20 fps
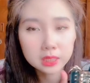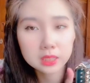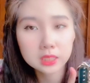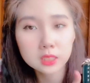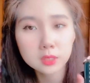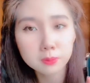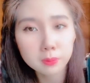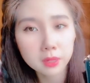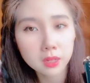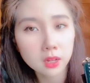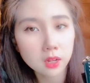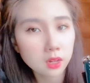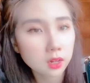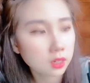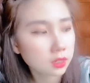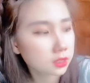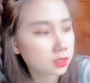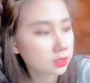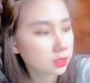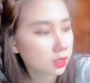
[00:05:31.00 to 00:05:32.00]
this
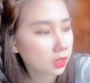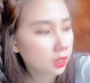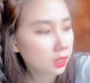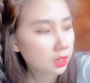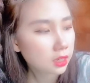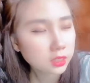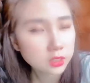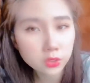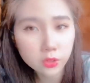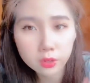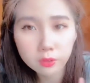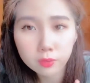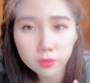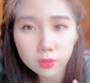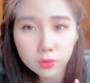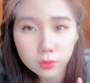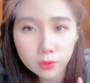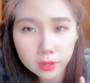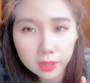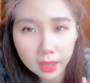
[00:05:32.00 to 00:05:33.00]
because, so if you
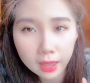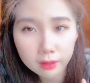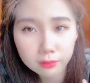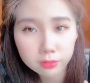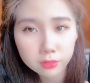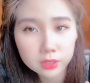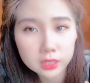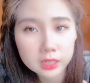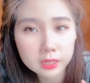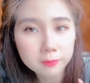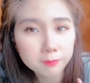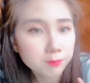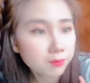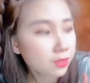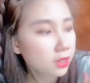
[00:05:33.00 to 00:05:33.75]
look carefully,